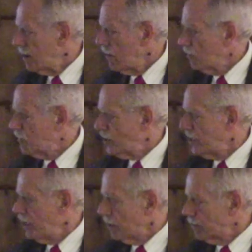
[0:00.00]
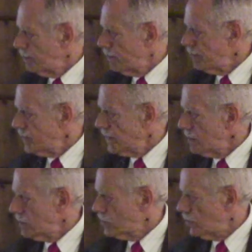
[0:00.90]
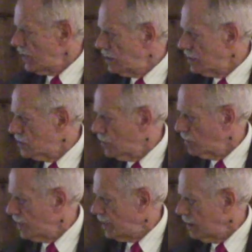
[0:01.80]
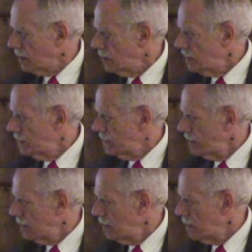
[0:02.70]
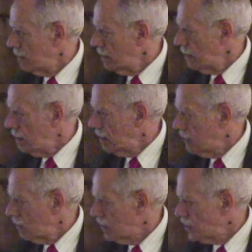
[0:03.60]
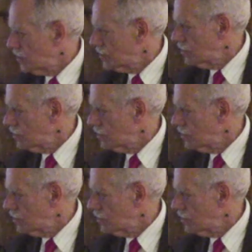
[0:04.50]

Over here, Sweden's over here, Russia's